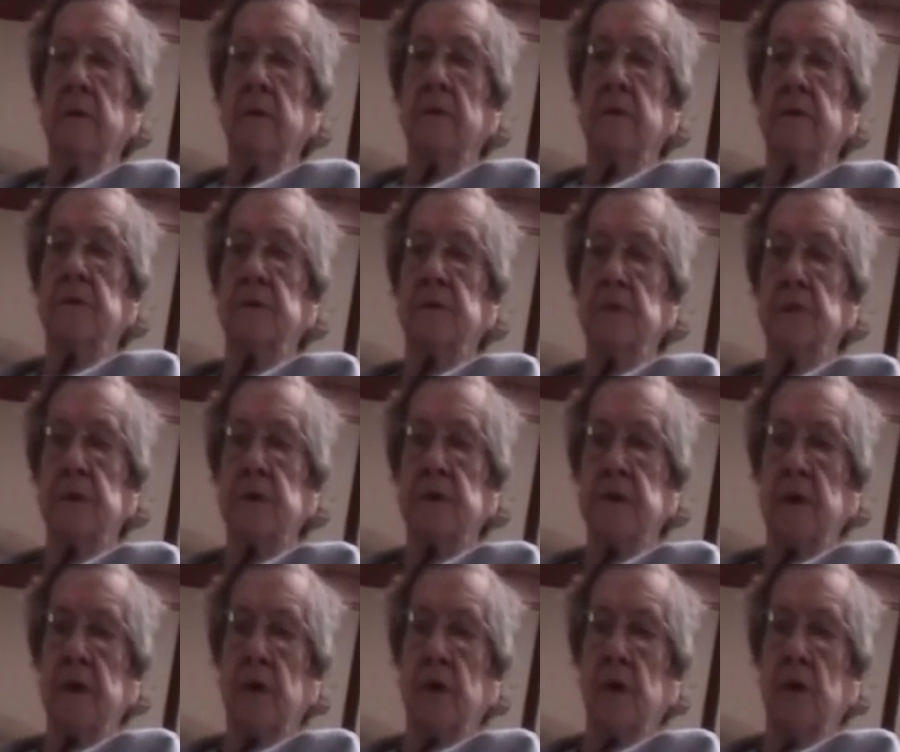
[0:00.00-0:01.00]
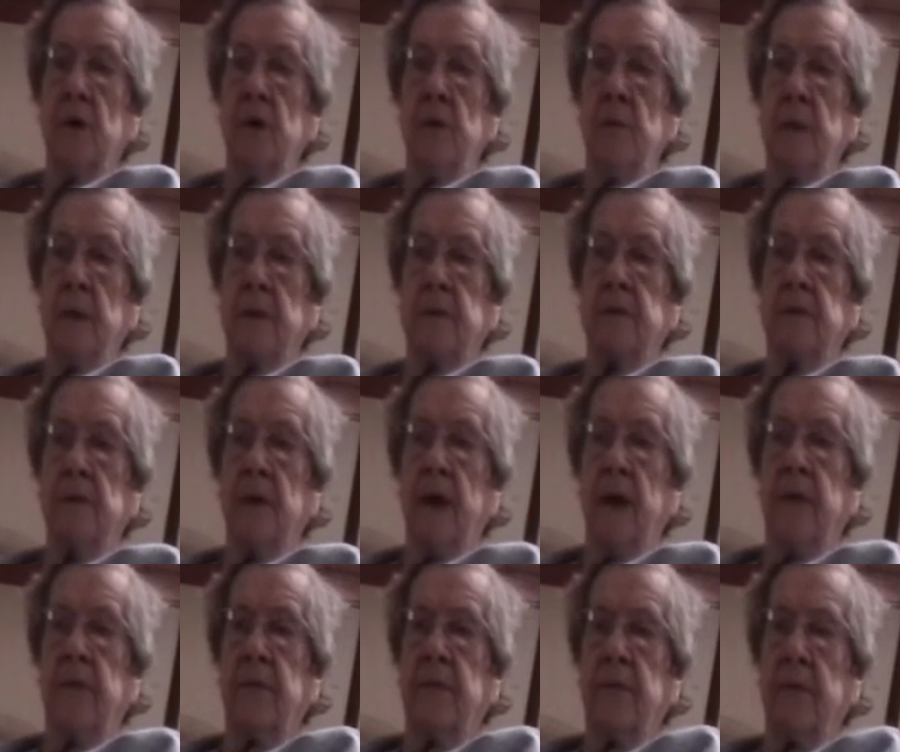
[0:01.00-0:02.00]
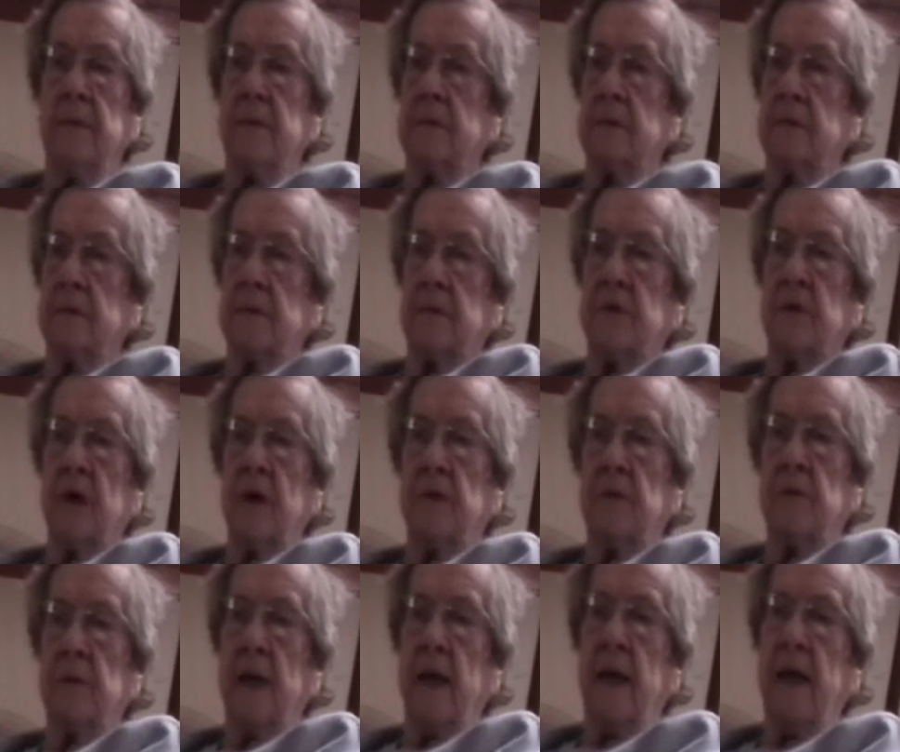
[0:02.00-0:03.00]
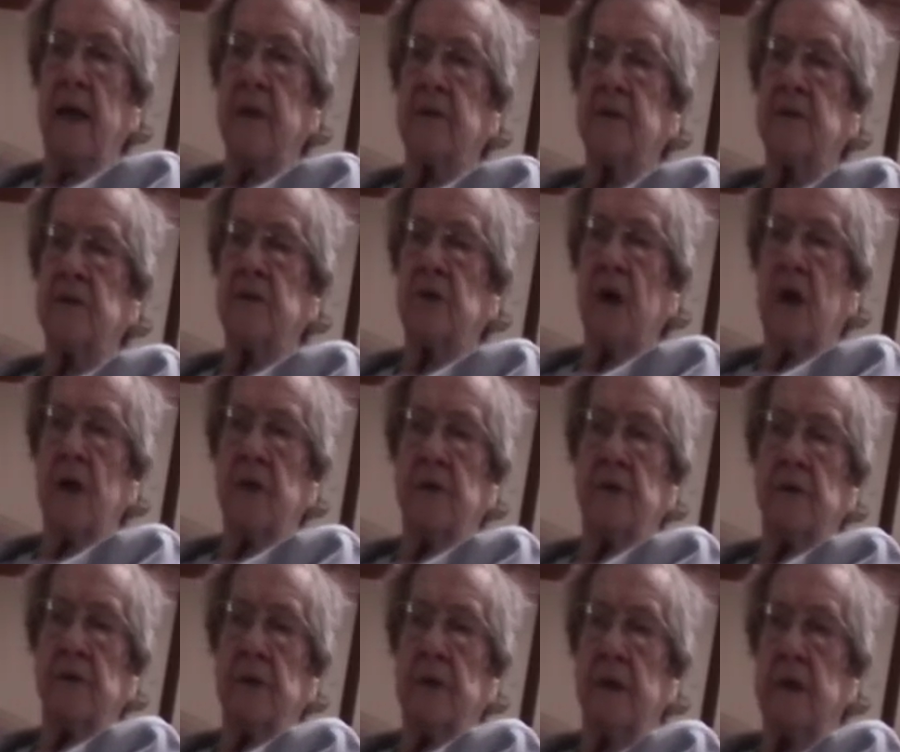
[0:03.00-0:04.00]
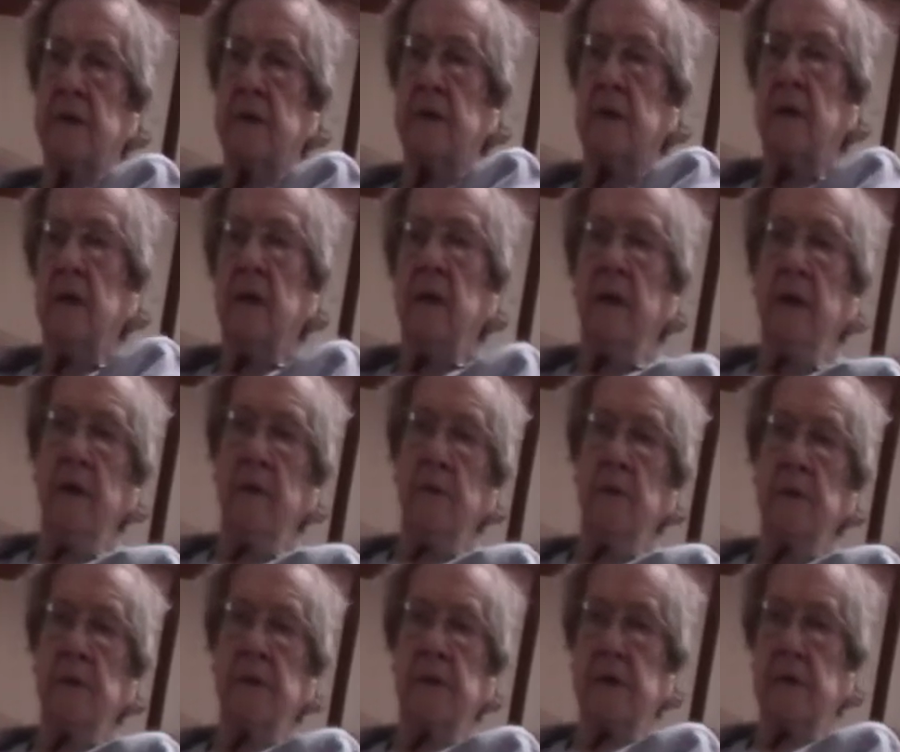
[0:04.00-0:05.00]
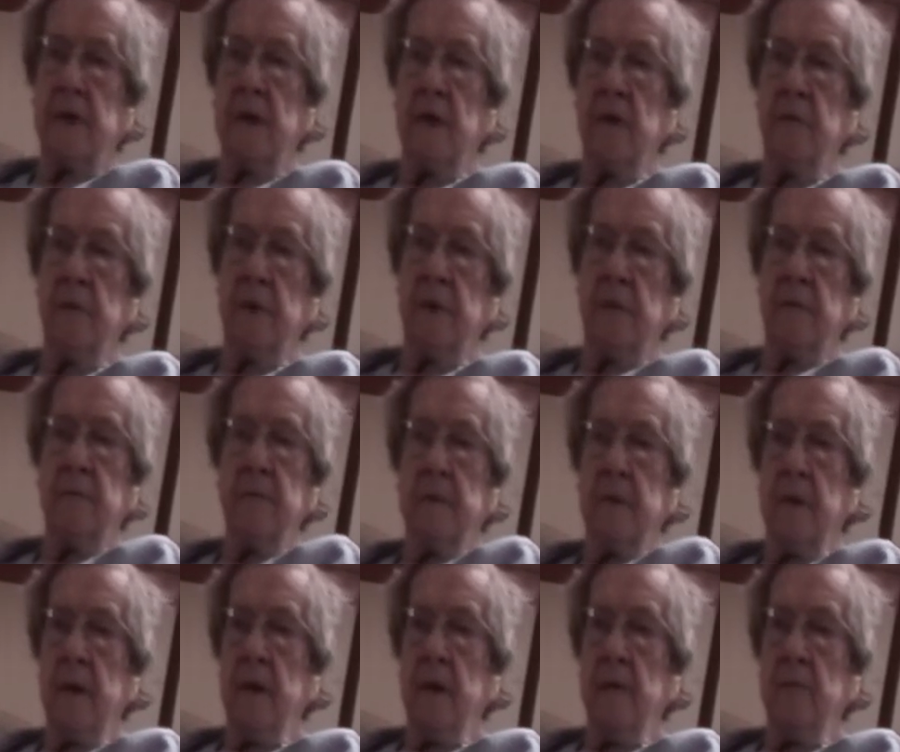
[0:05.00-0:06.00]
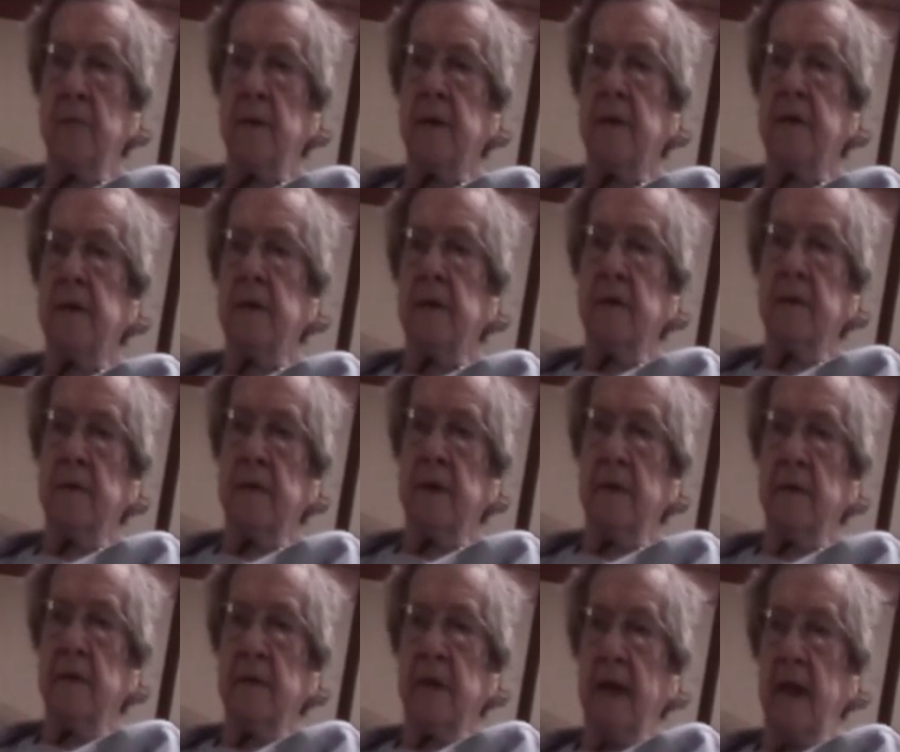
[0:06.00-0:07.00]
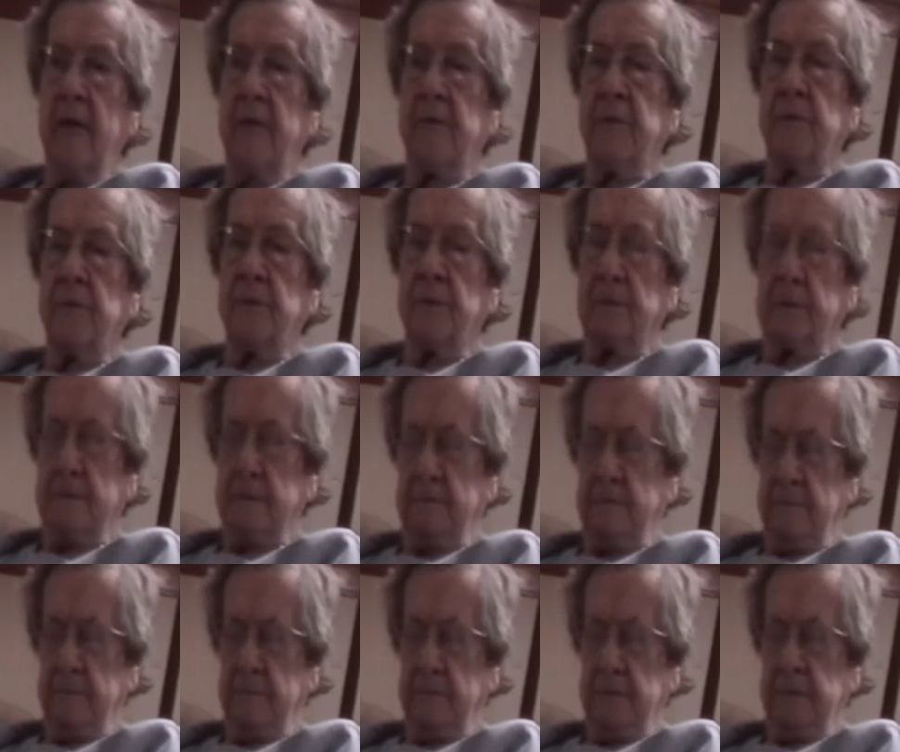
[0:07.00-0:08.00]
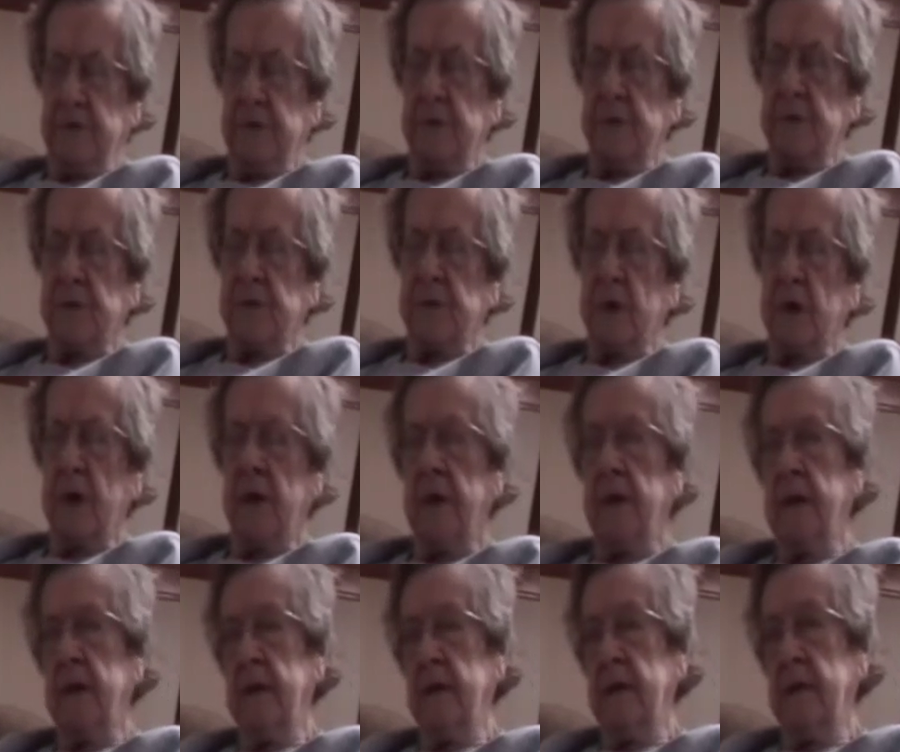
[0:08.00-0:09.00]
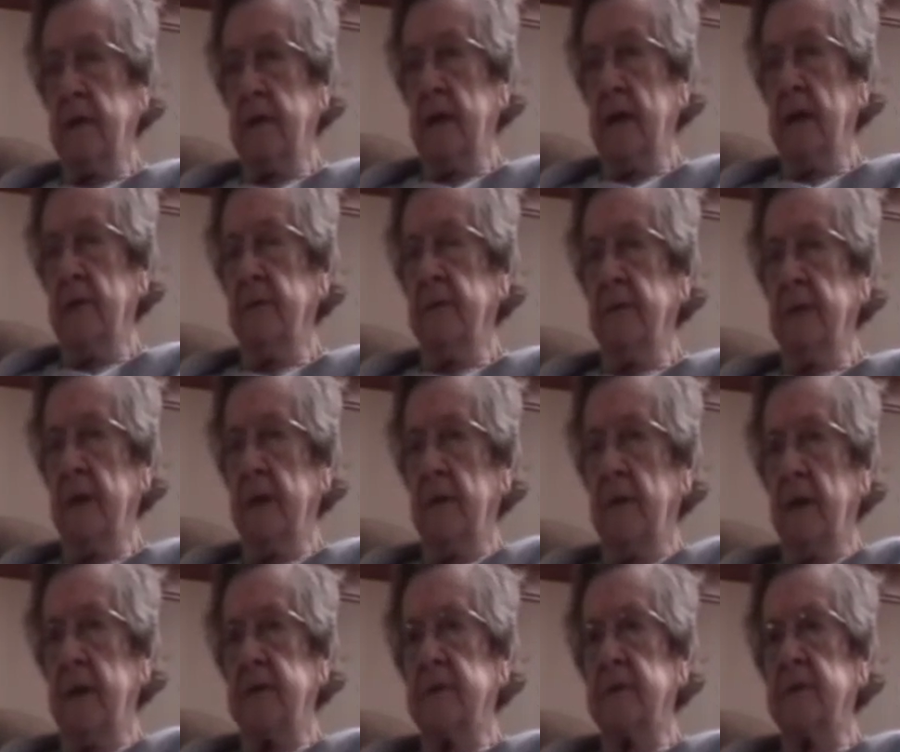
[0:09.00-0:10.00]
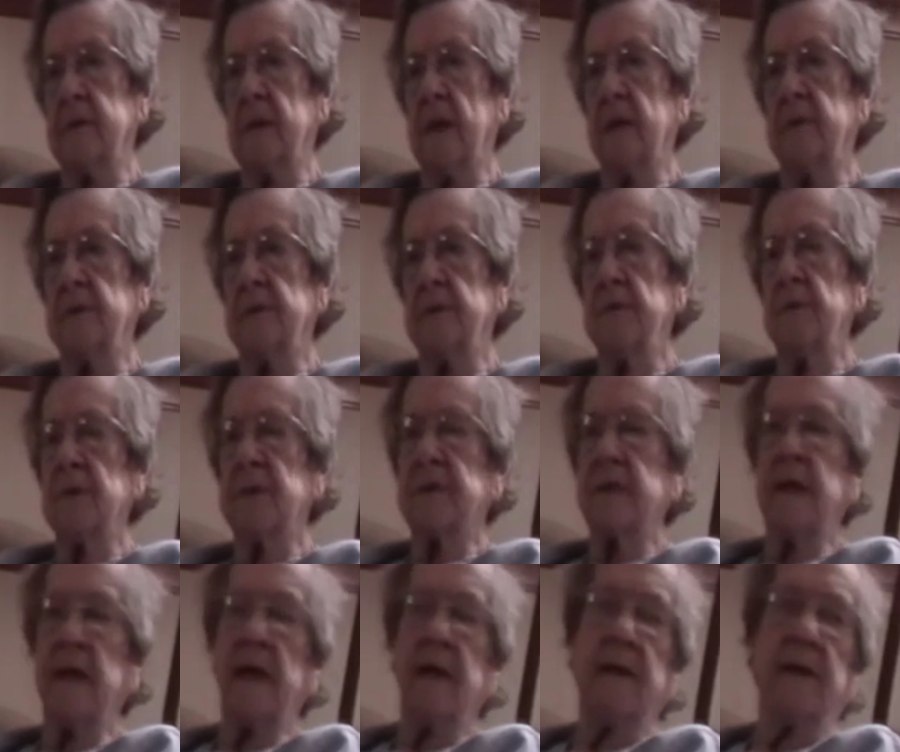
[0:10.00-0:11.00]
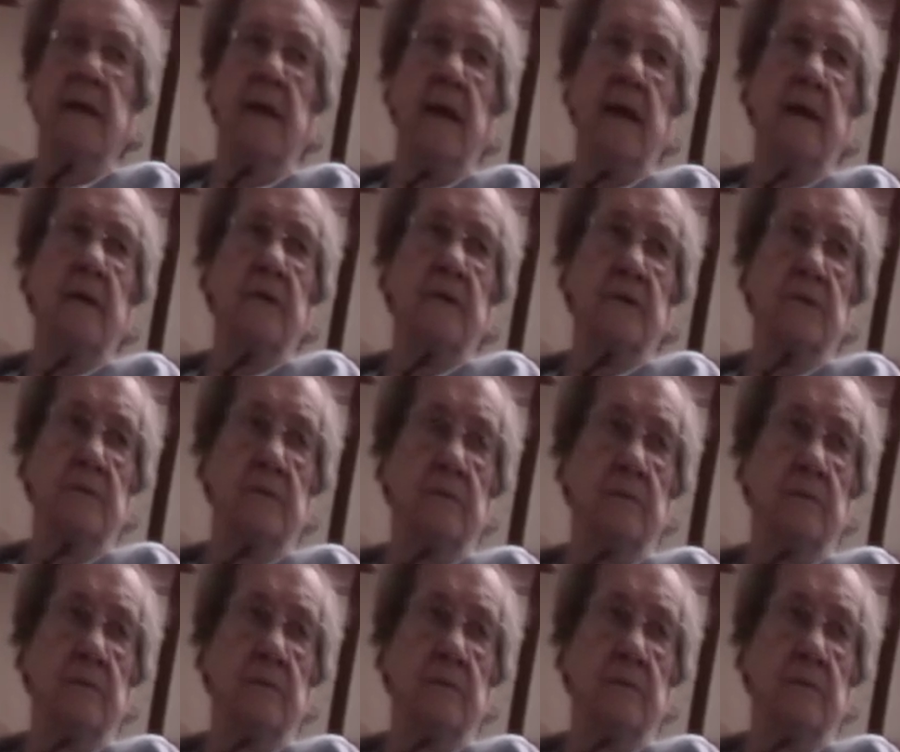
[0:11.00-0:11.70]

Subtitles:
she was in a coma. So I asked the doctor, and he wouldn't tell me. But after she was gone, and then now I said she must have had cancer.